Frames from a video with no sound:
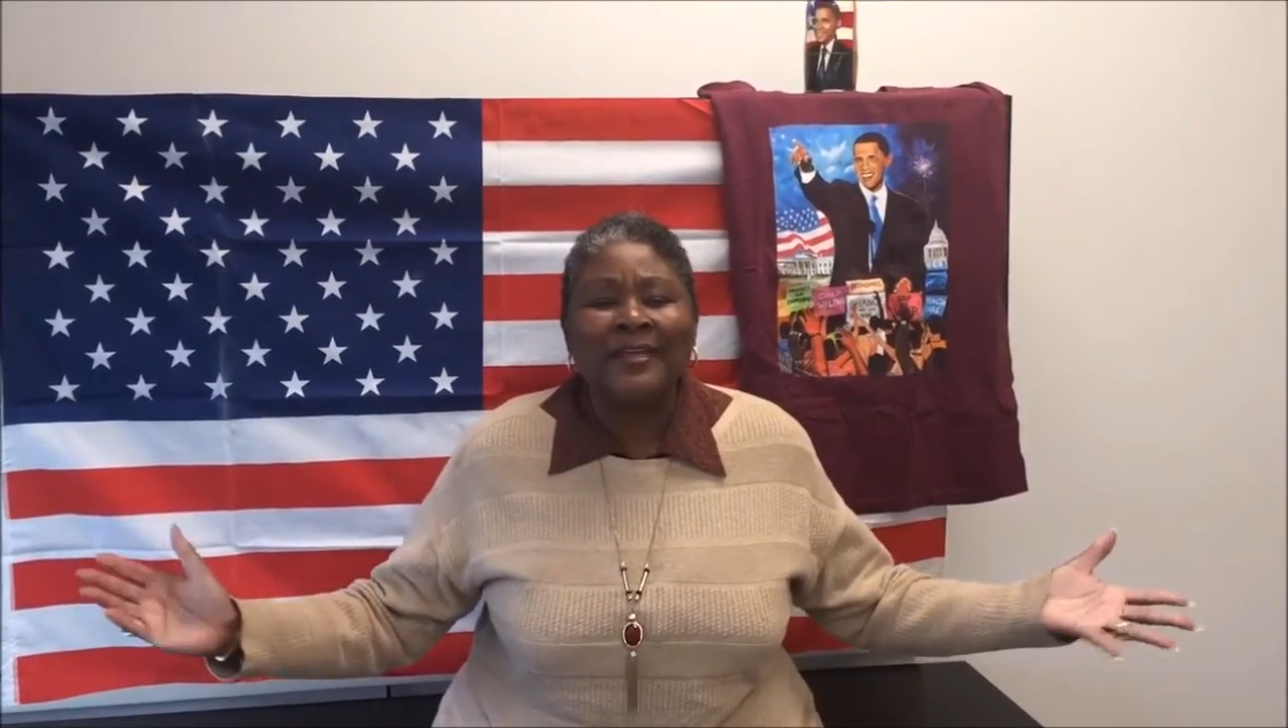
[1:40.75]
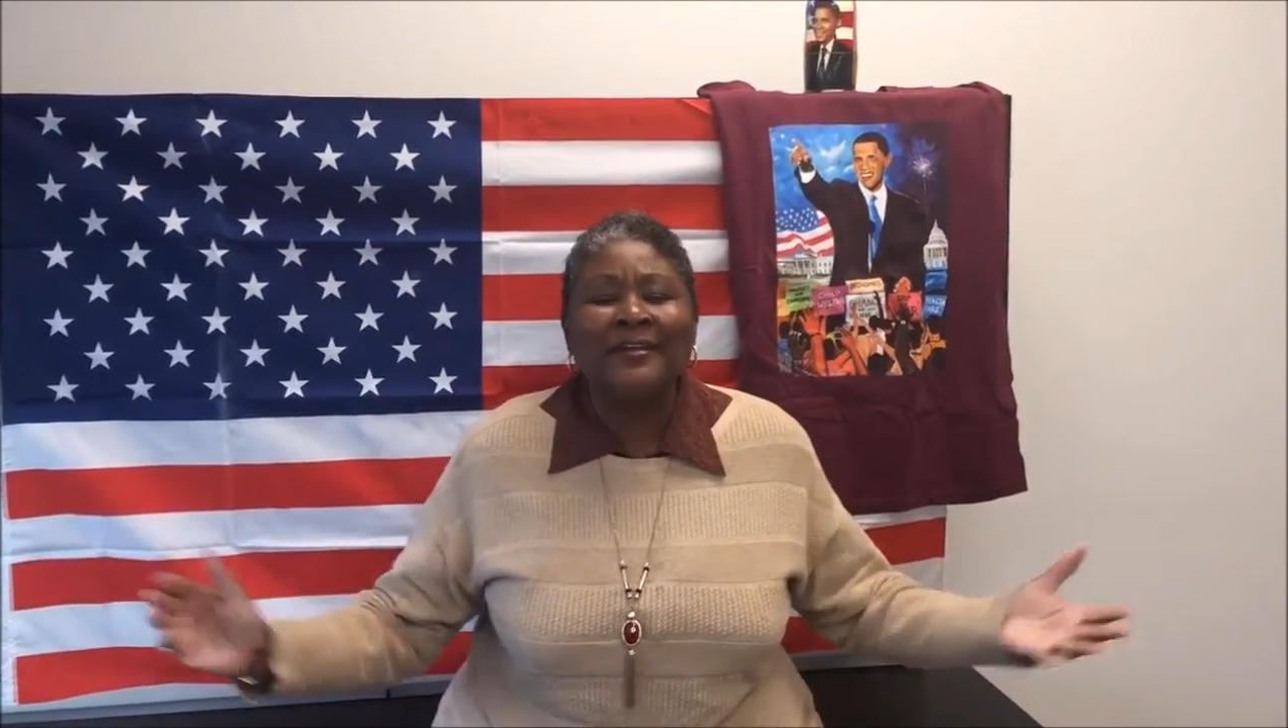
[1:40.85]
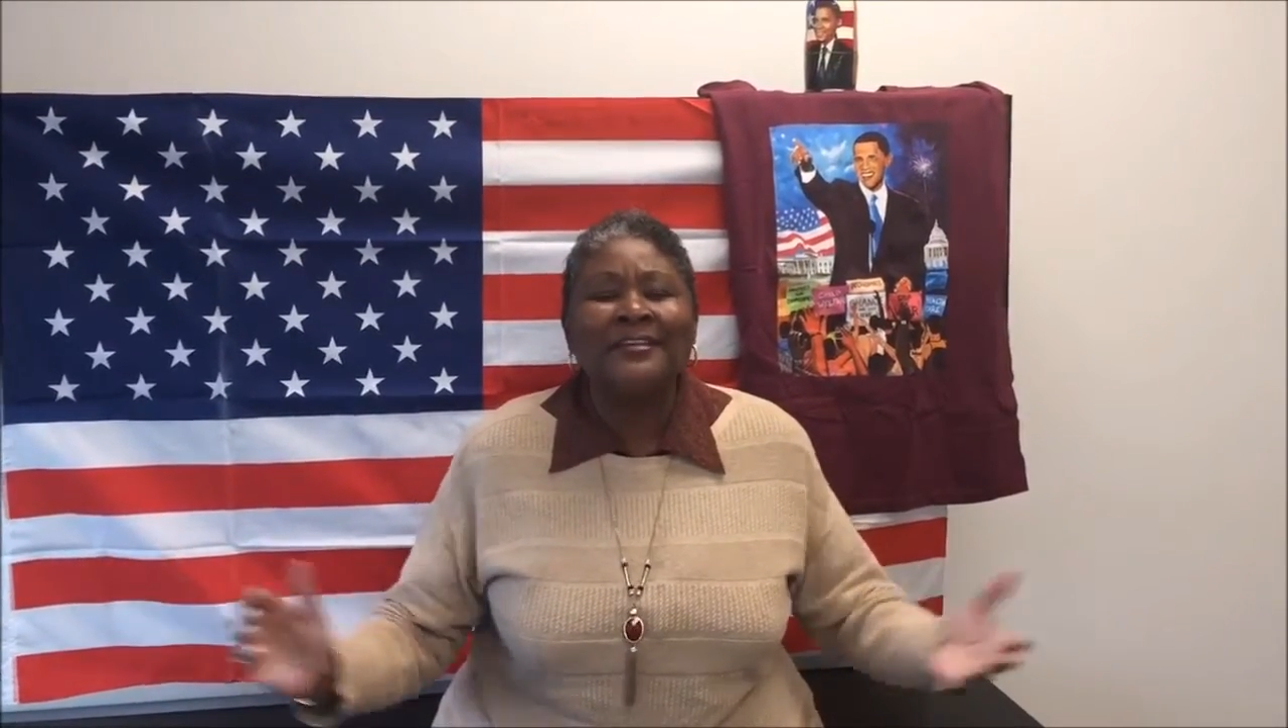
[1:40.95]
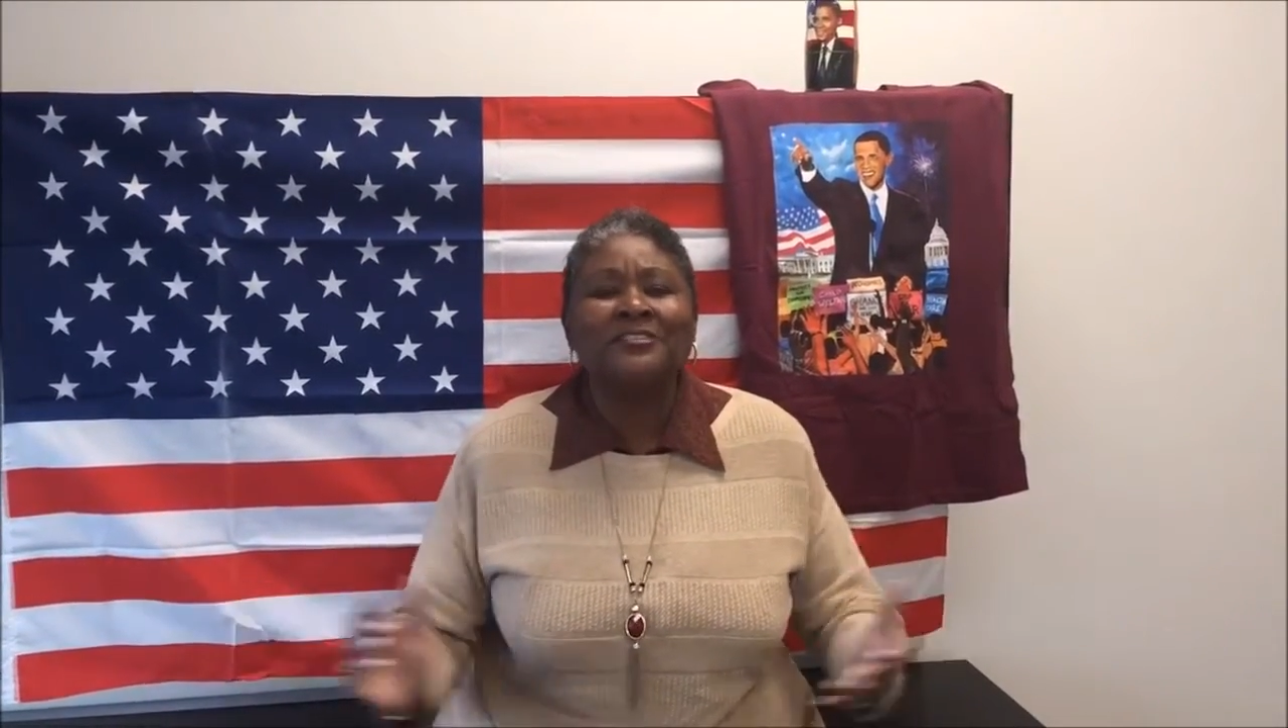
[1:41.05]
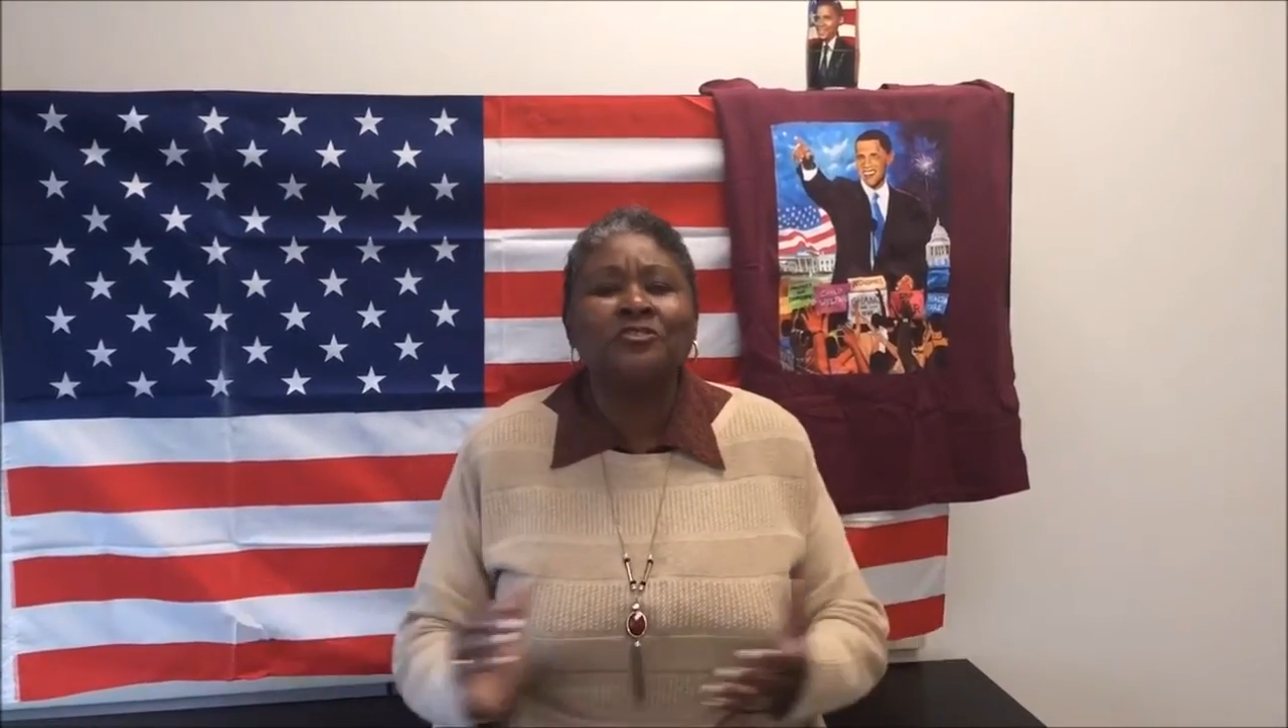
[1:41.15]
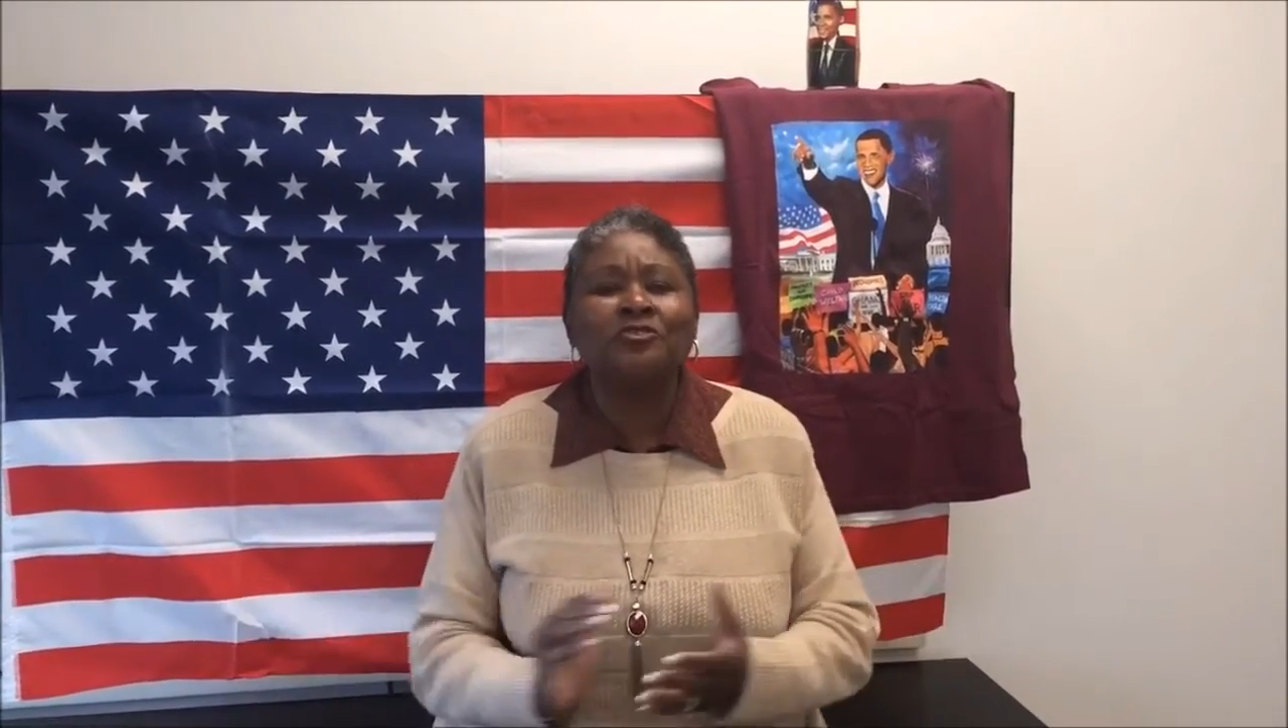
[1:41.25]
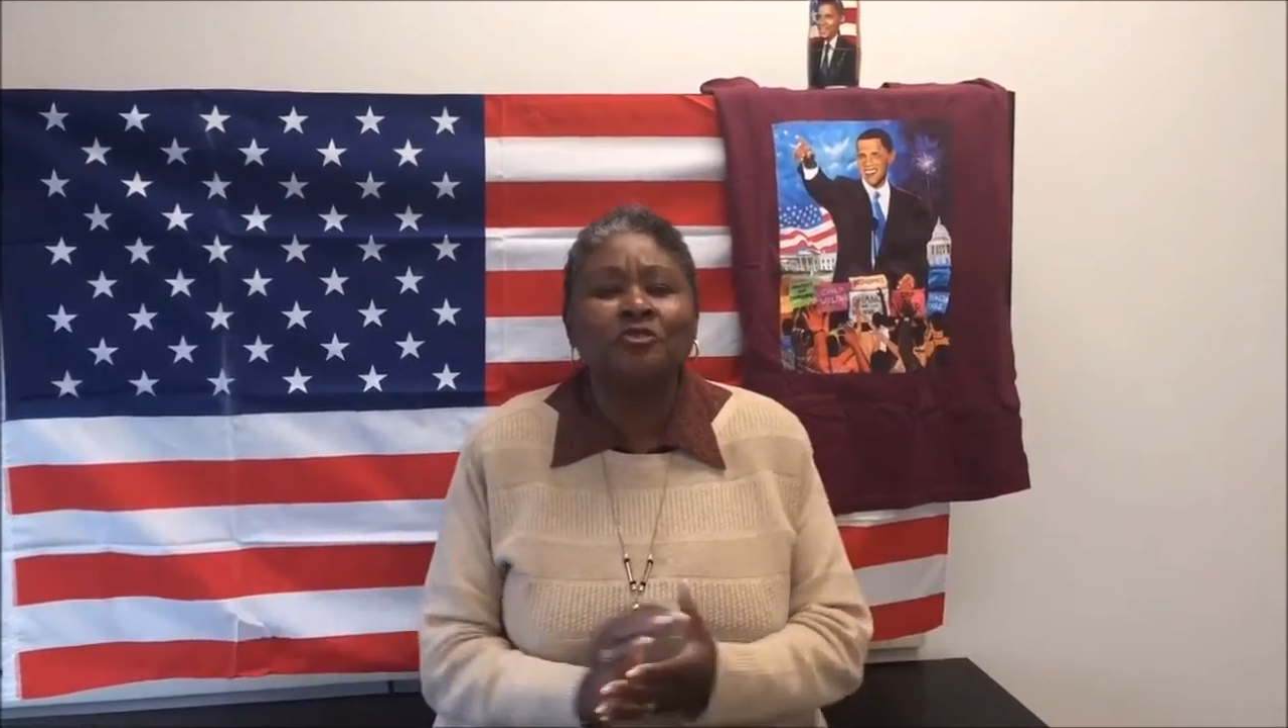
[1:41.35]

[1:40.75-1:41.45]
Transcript: There is